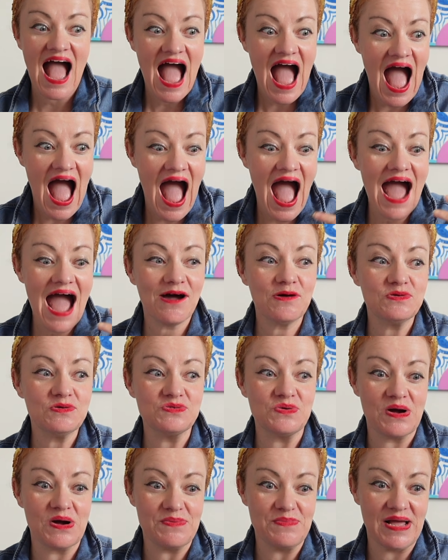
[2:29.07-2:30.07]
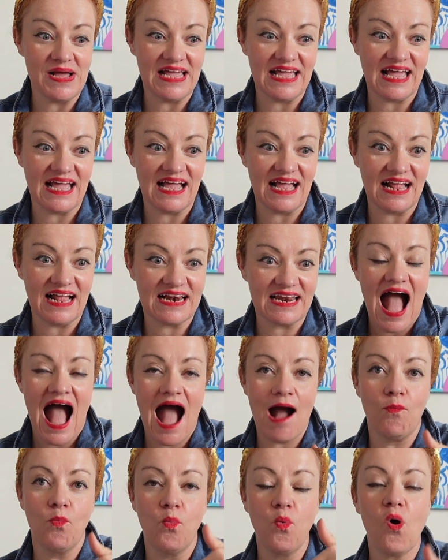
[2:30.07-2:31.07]
How do I make it?
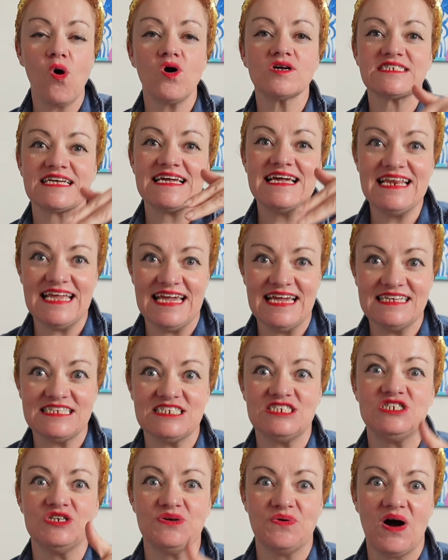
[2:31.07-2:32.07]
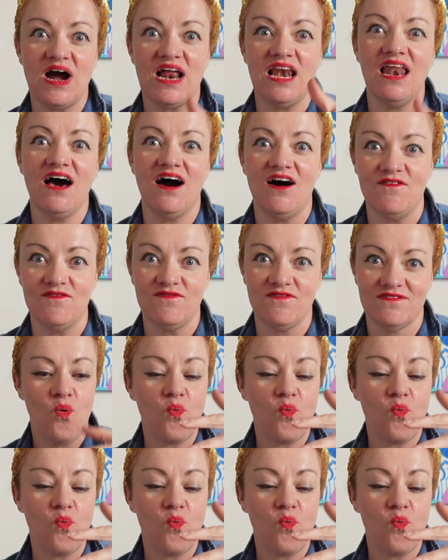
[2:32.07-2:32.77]
And what in it do I love?